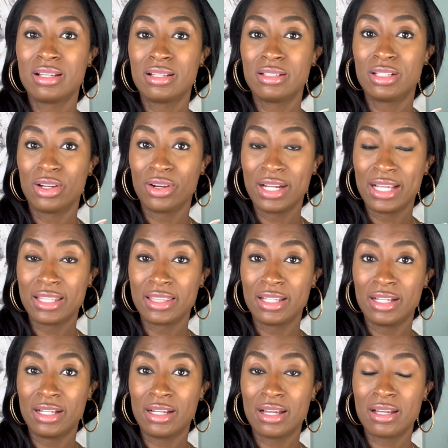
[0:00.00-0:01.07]
during
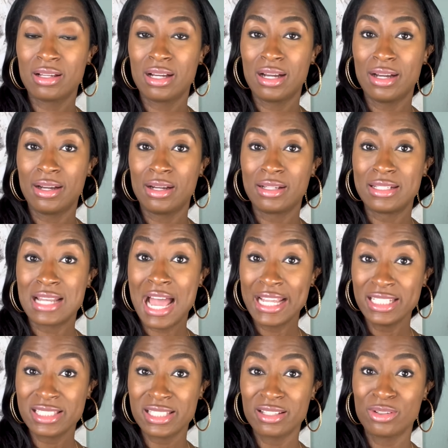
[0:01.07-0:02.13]
the uh,
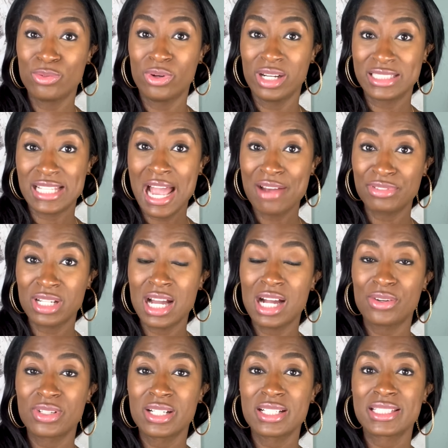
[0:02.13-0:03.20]
night where it's after
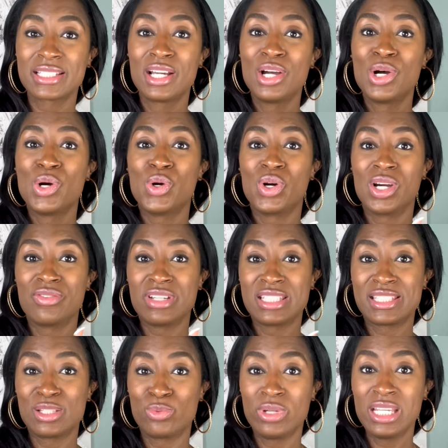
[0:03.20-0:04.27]
hours or if it's
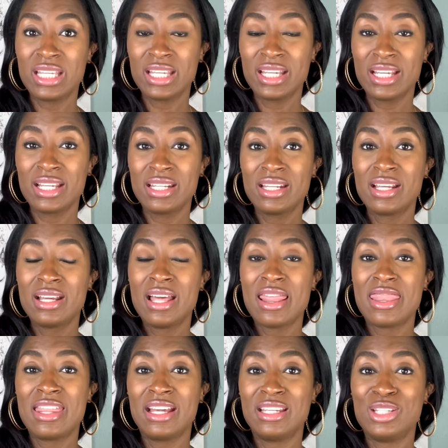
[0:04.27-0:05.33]
the weekend
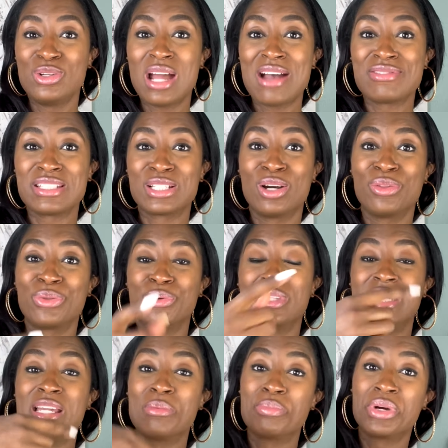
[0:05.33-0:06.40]
then you have to go through
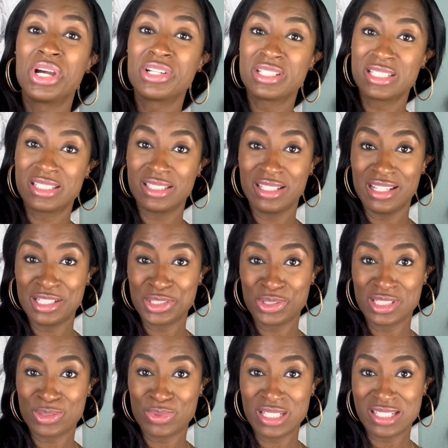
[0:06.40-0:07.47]
the emergency
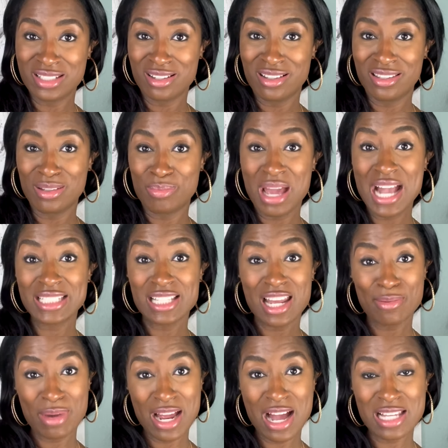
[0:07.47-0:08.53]
entrance which is on the back side
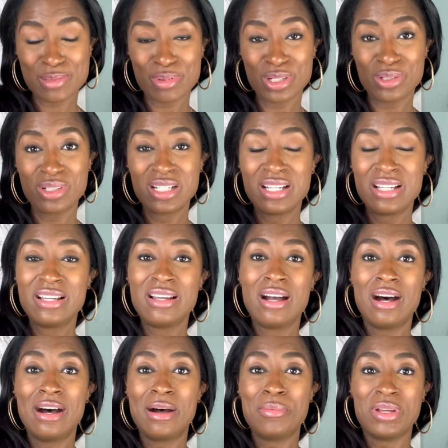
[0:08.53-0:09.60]
of my hospital
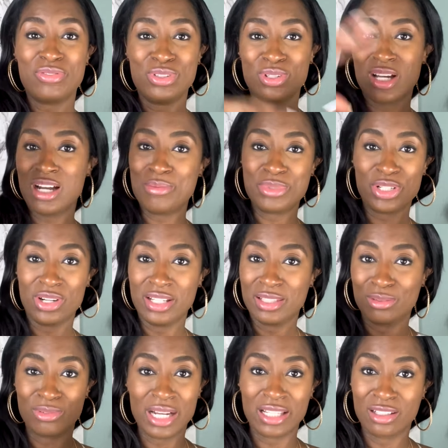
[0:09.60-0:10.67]
um, if you come during the
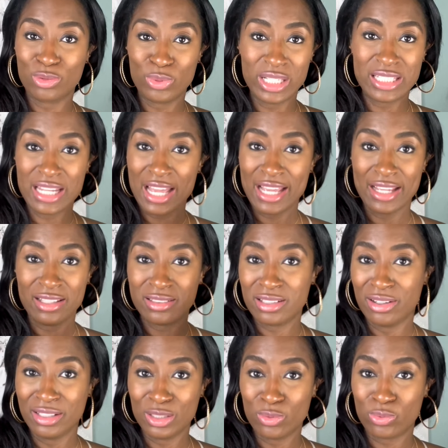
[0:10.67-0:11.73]
regular weekday
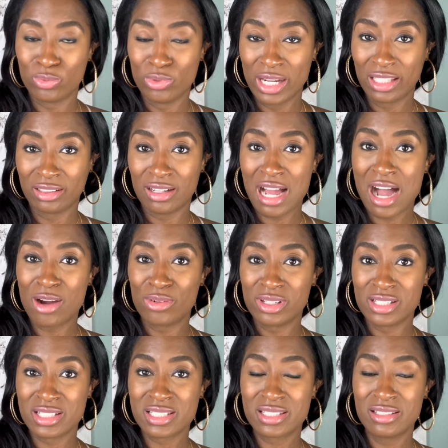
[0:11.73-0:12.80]
during the regular
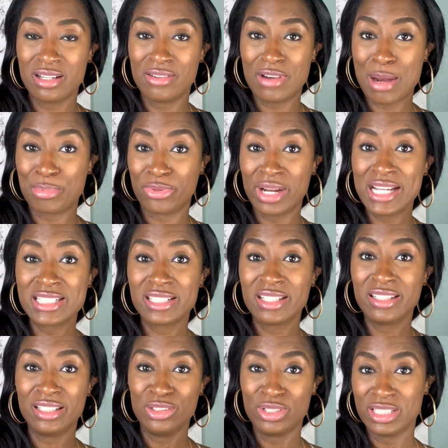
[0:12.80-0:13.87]
hours of operation
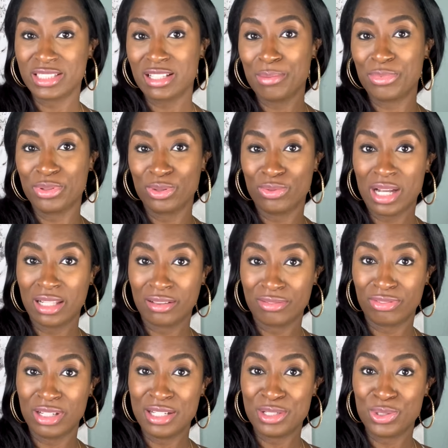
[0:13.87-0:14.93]
then you can just come through the regular
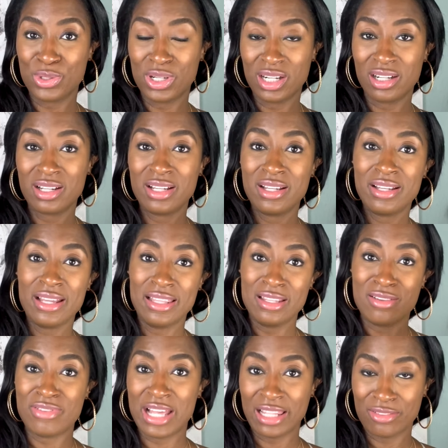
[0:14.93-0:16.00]
front door and
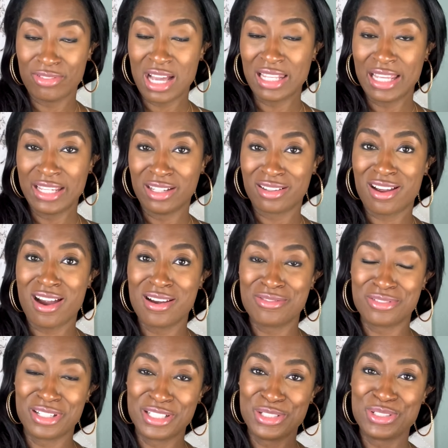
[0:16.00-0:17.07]
they'll va valet your car
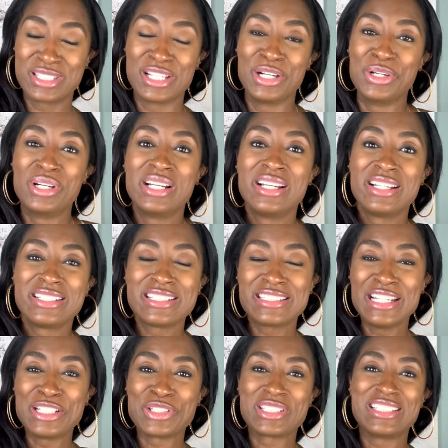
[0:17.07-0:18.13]
for you so just
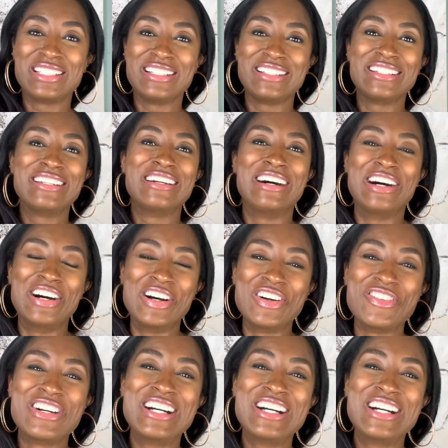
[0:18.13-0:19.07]
interesting um,